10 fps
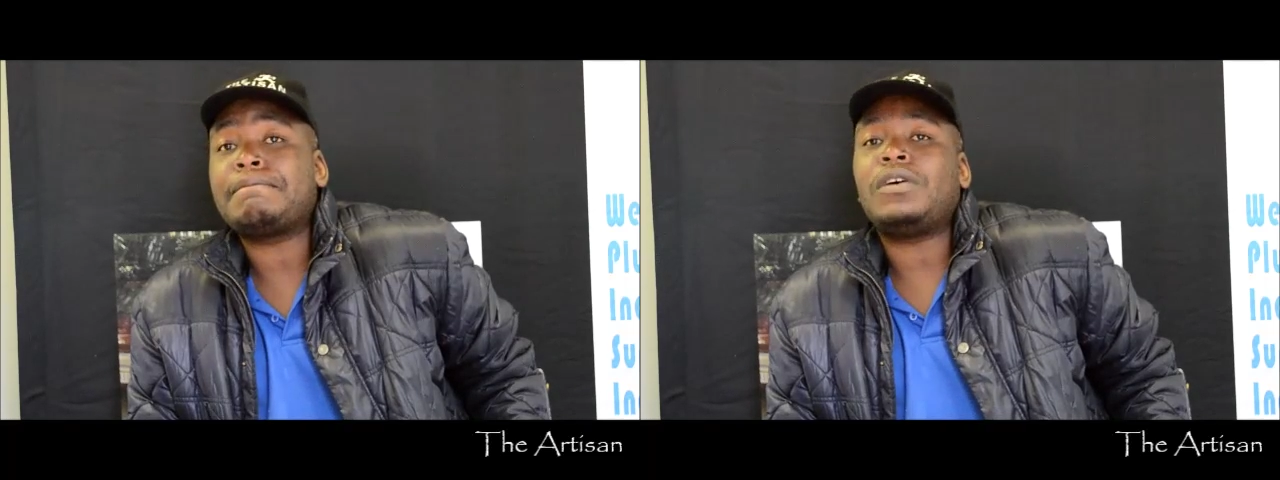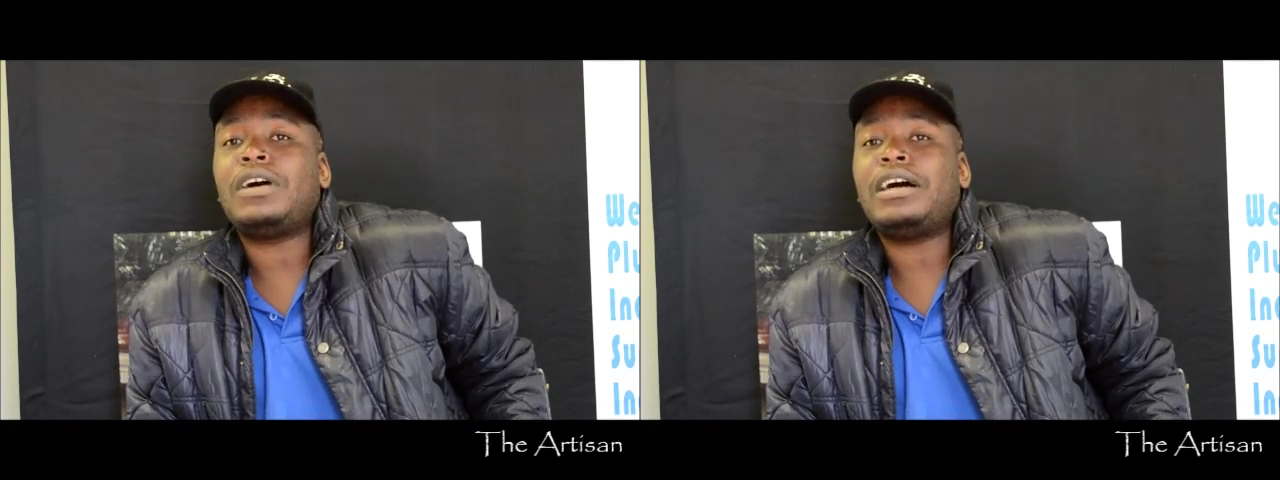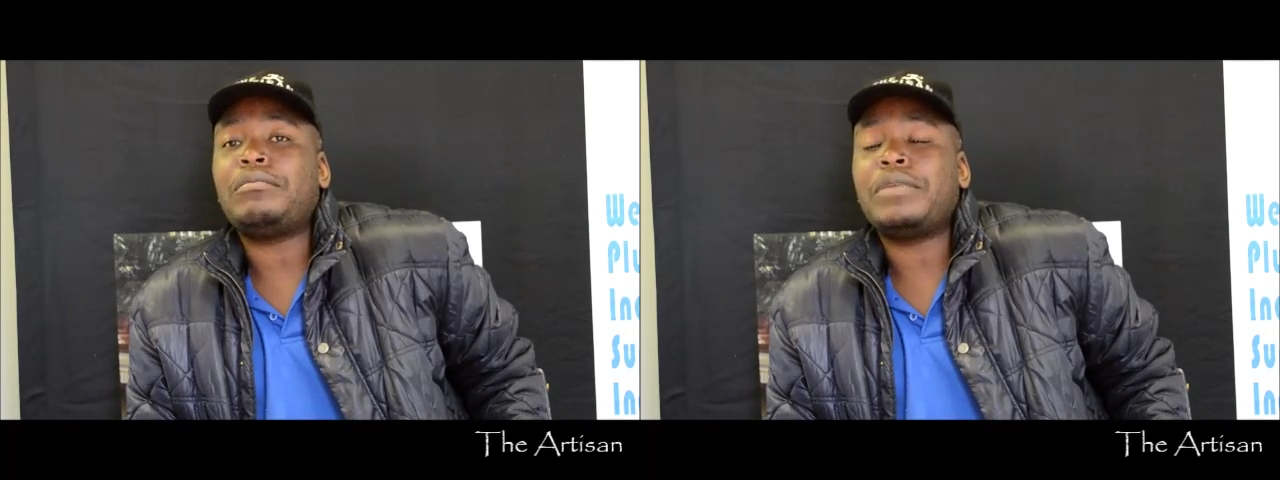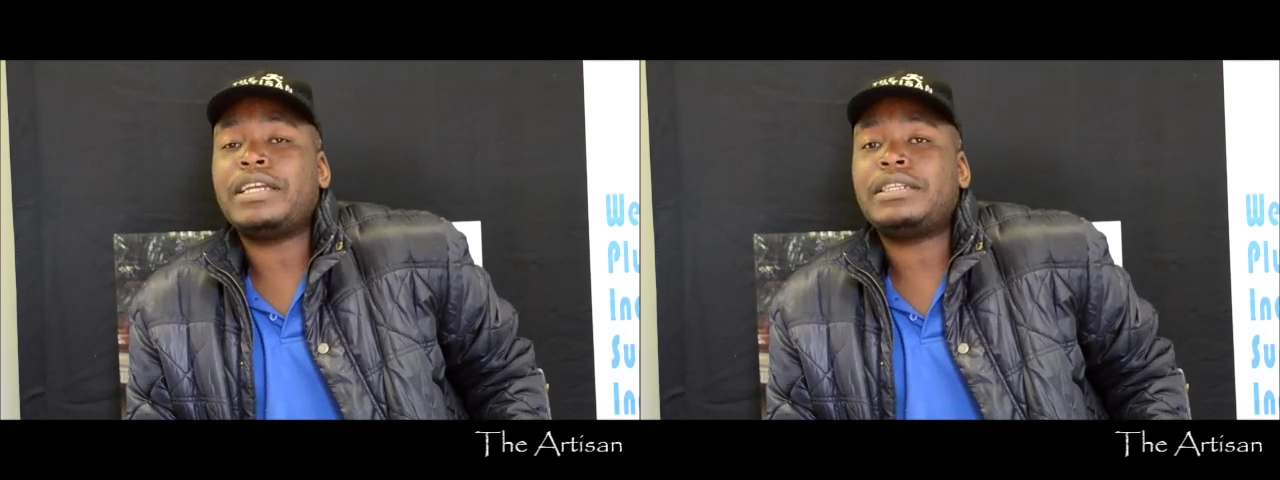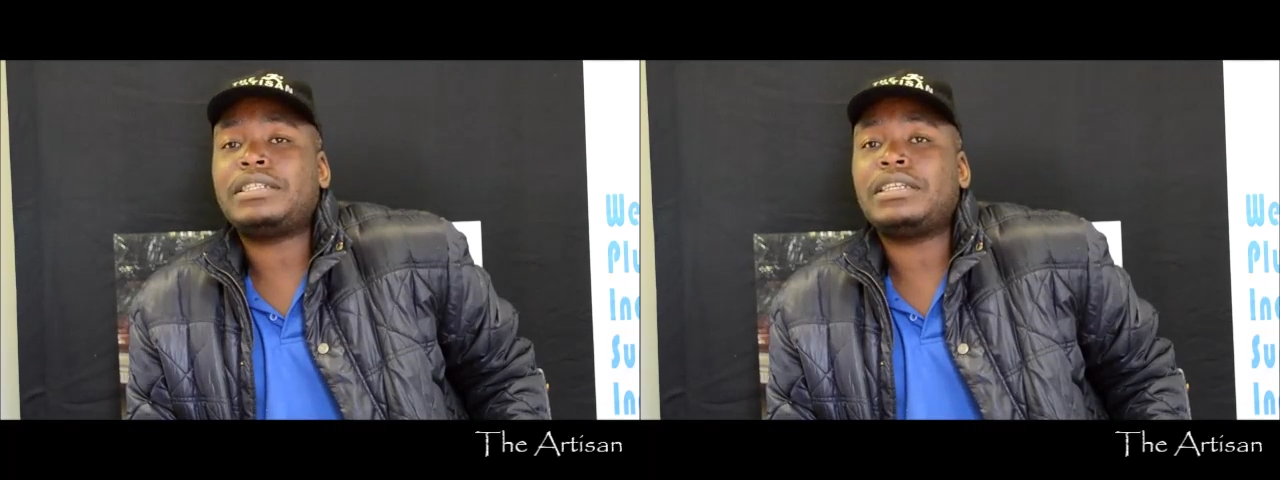So I
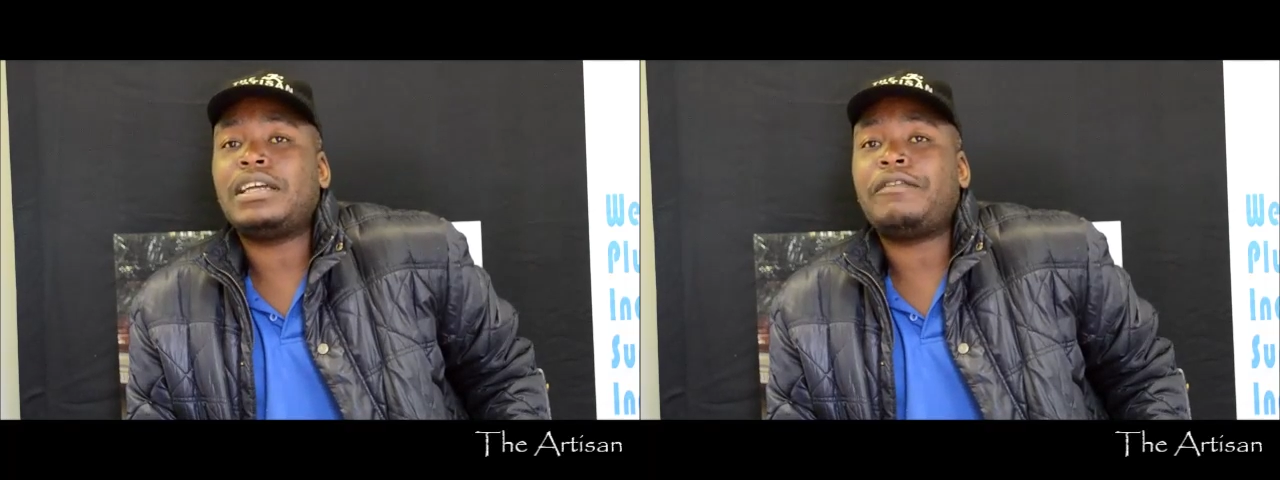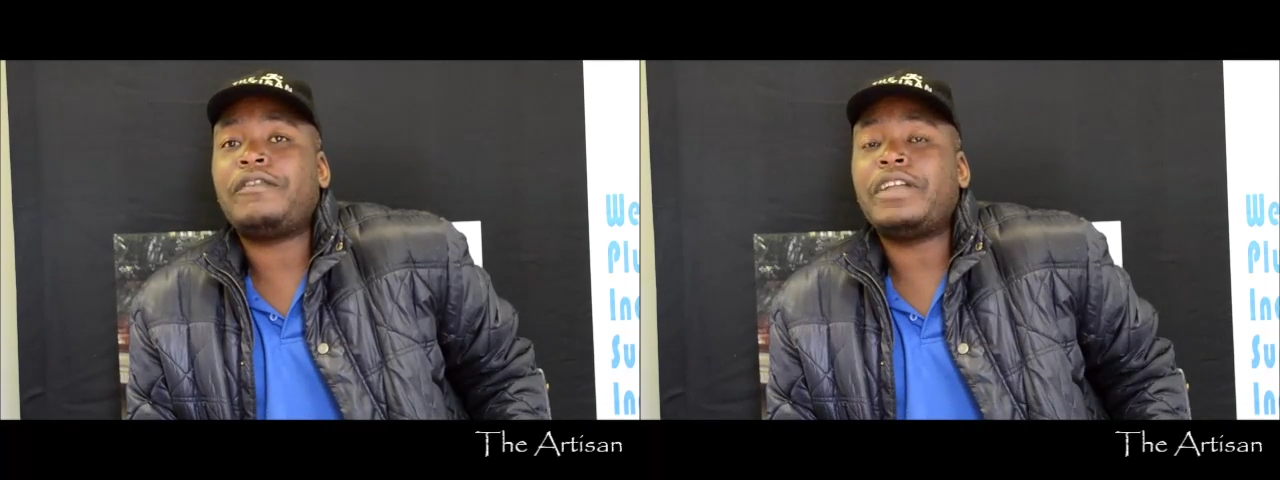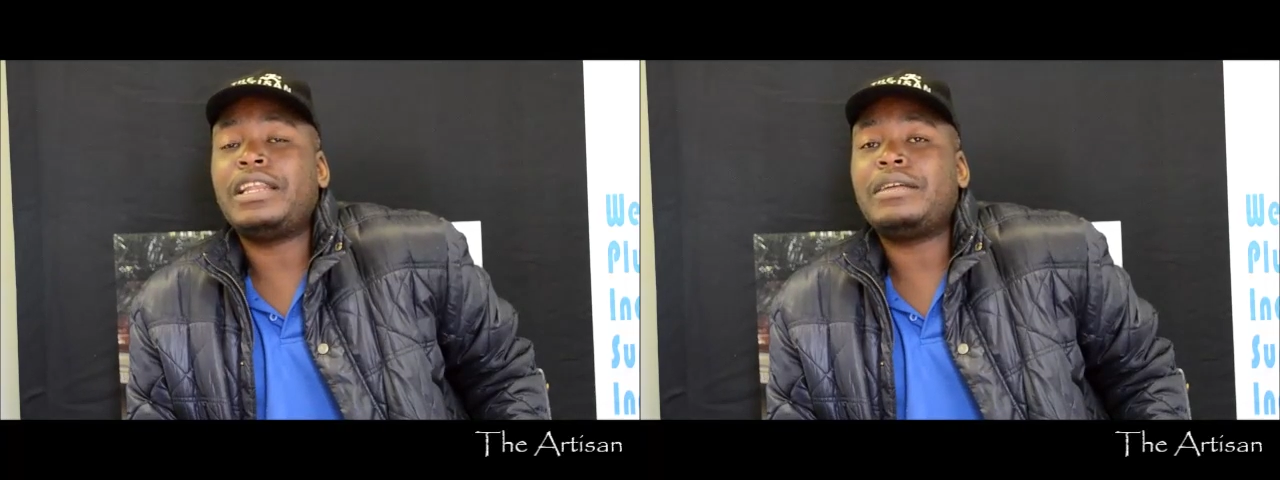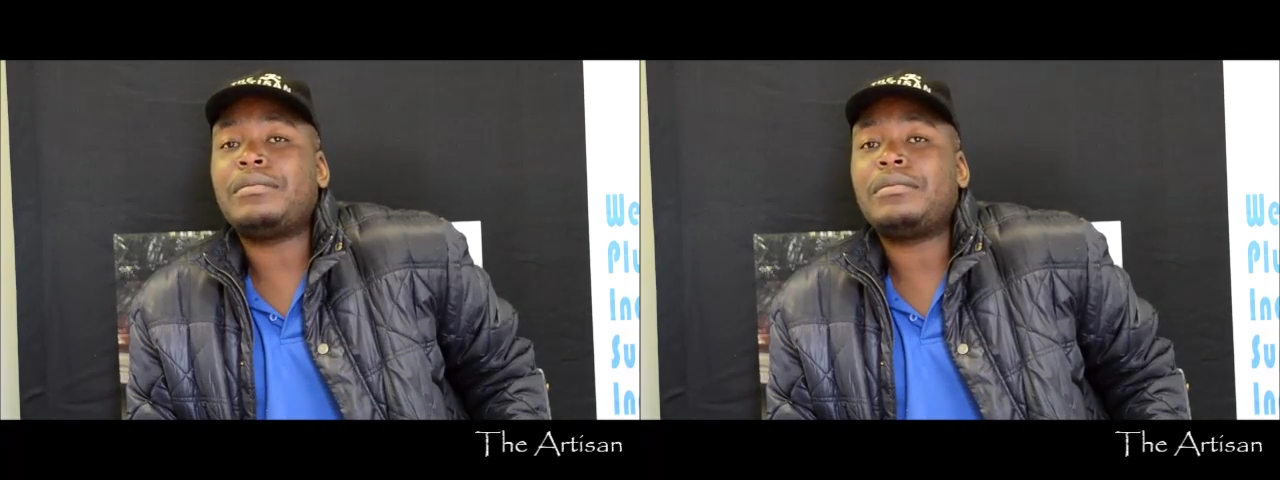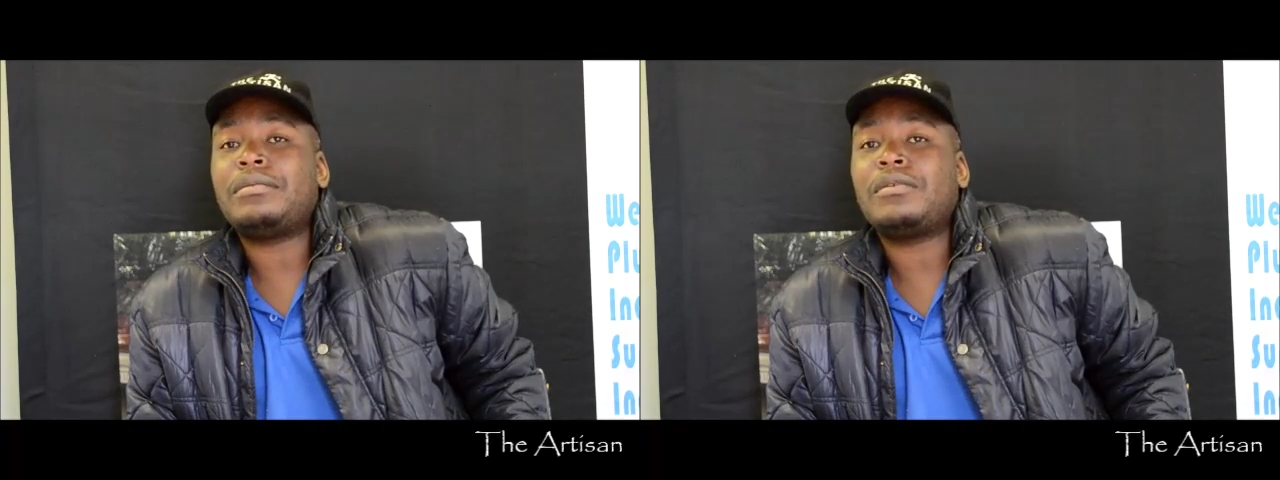made a film